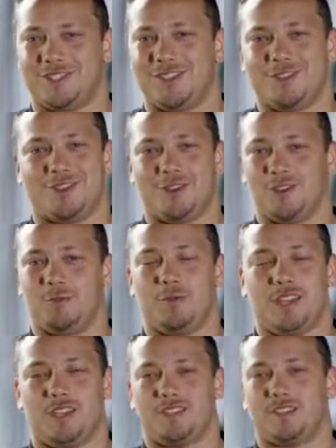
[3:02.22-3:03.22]
during the
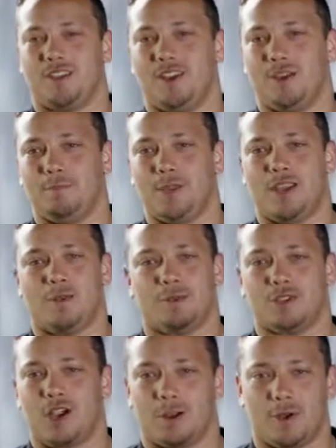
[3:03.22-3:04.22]
weeks, being able
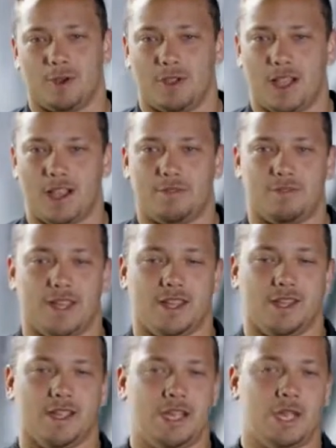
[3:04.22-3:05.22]
to talk about life
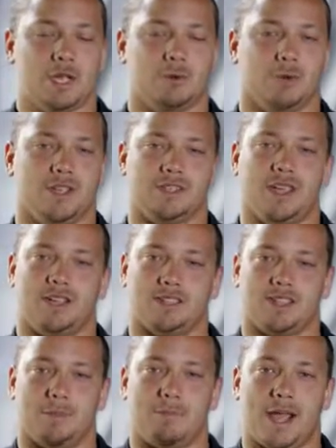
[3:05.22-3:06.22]
and really take a
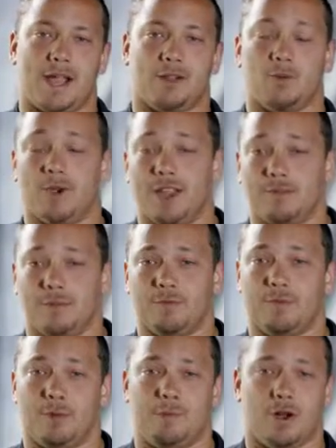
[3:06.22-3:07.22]
step back away from
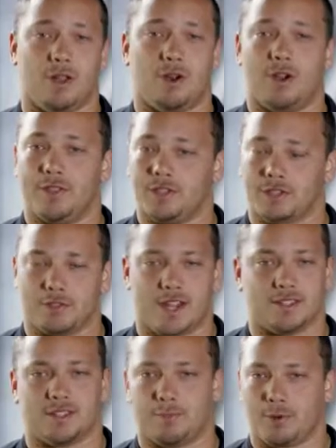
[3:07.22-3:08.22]
football and all the
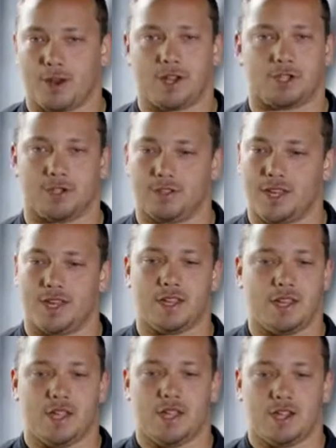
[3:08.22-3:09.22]
stress and pressure that
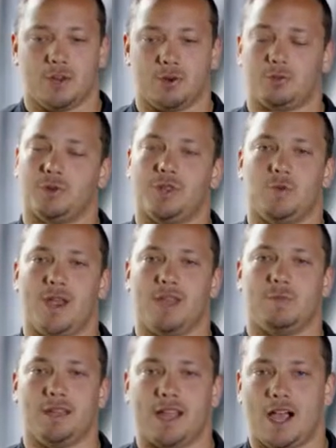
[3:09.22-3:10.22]
was really
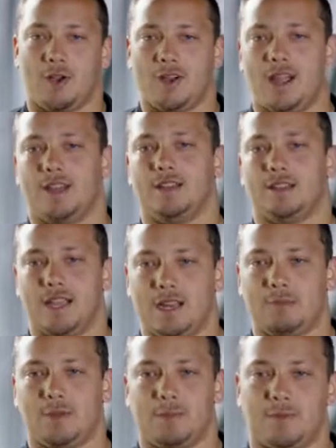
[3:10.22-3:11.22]
weighing me down, not
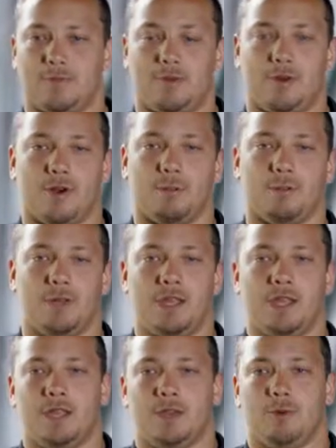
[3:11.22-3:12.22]
letting me perform,
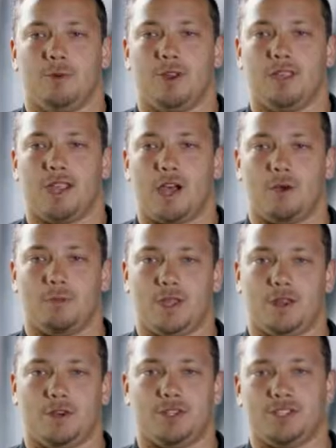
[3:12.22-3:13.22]
really helped
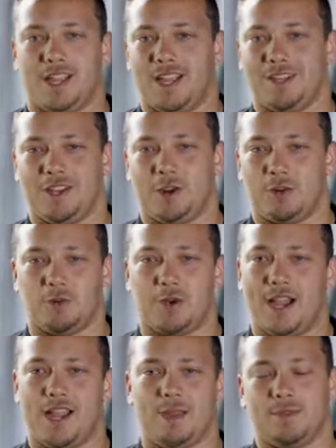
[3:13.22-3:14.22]
me understand who
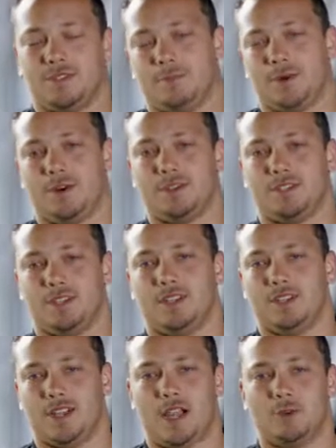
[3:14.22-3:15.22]
I am as a person
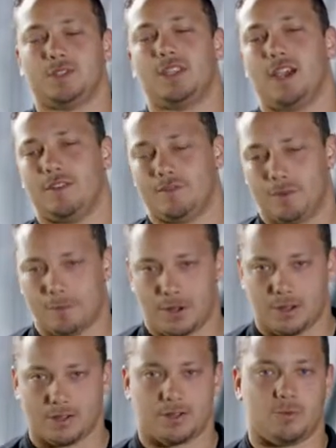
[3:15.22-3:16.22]
and outside of
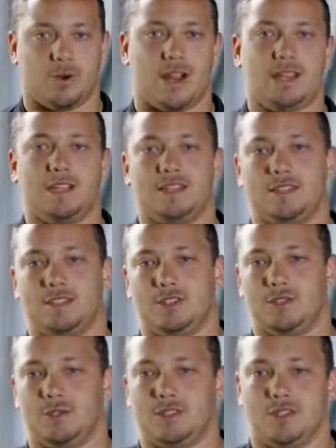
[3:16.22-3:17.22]
football, what I needed to
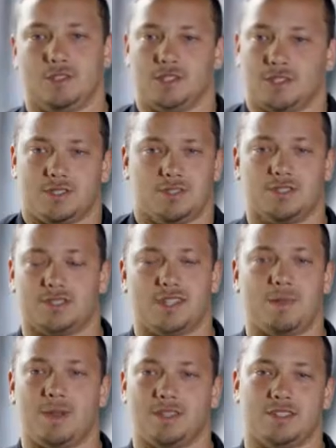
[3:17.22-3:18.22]
do to just
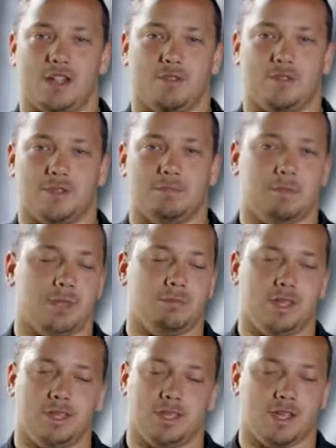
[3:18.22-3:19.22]
stay myself and be
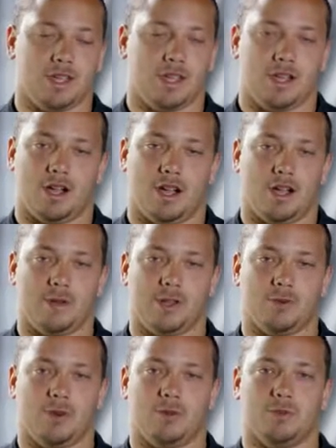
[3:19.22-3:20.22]
me.
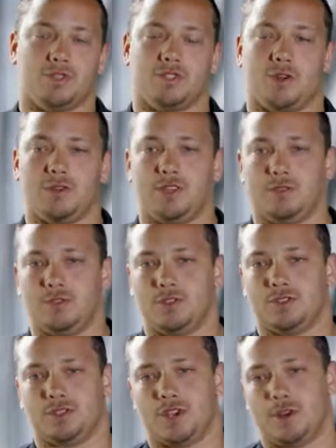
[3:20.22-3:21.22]
It was so
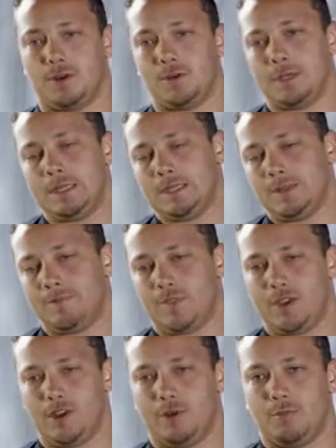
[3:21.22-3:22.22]
huge. So
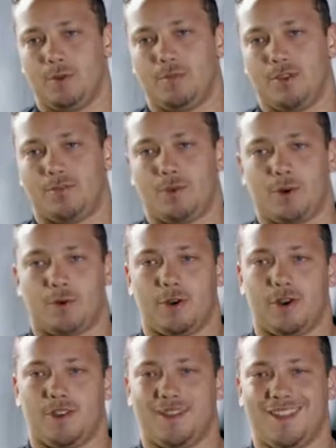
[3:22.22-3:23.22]
moving
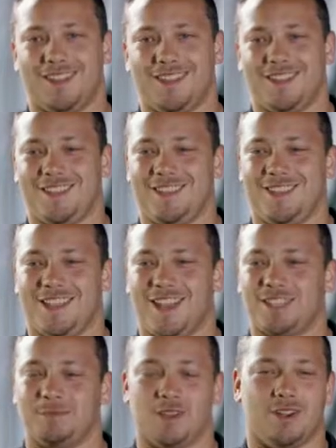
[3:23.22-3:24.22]
forward, he
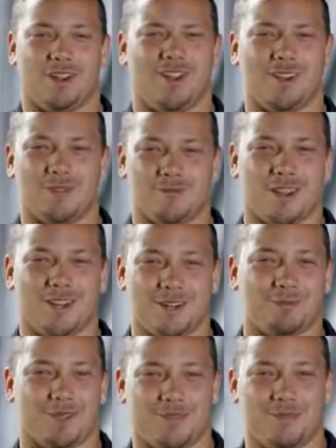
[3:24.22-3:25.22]
asked me, "Are you ready
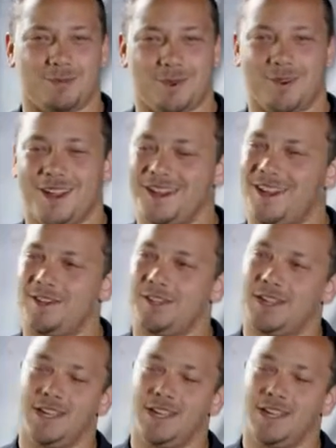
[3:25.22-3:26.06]
to play football right now?"